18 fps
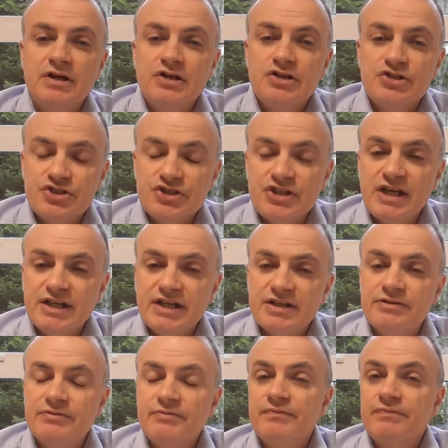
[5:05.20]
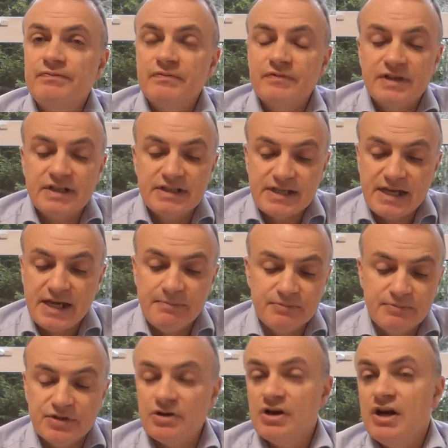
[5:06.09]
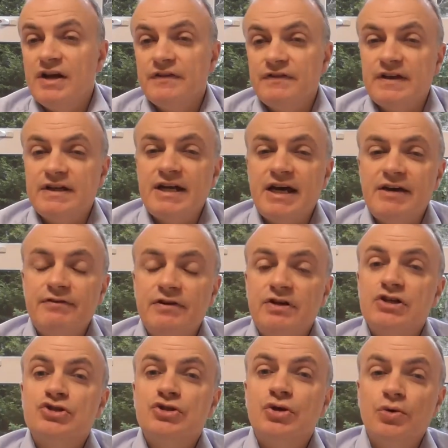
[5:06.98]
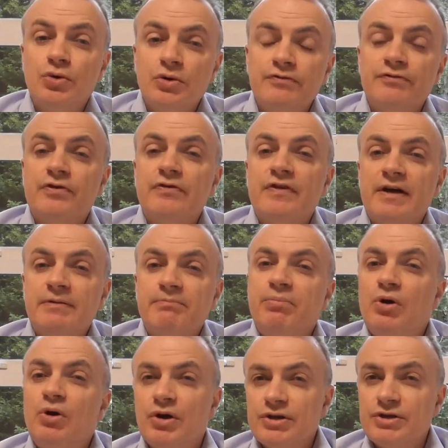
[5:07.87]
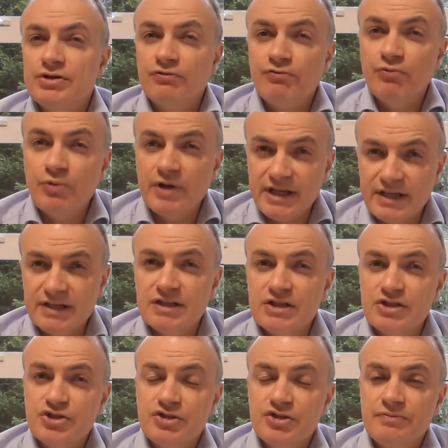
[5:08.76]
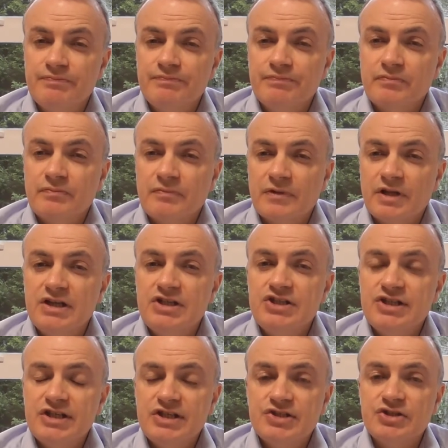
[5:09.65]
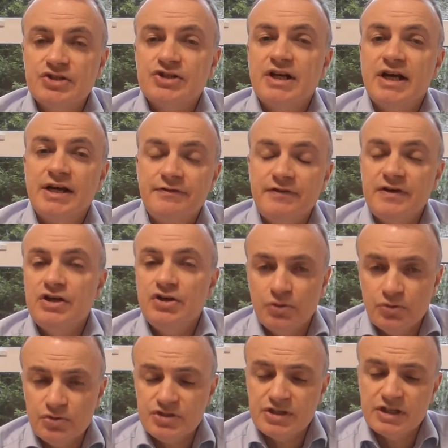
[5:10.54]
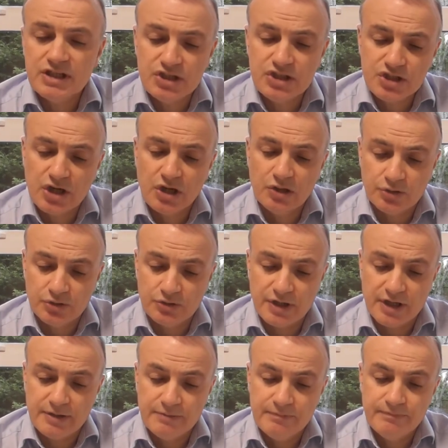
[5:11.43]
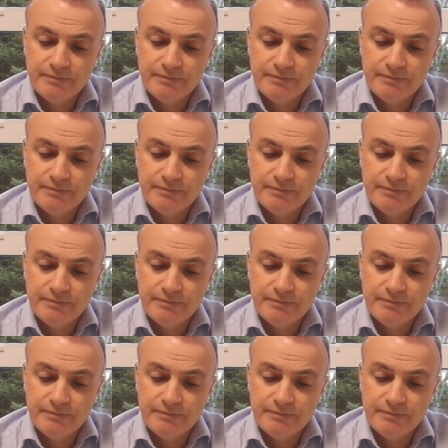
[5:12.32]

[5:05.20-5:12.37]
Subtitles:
Satan, the tempter, the devil is going for that point of weakness in Jesus' life. He knows that he's hungry.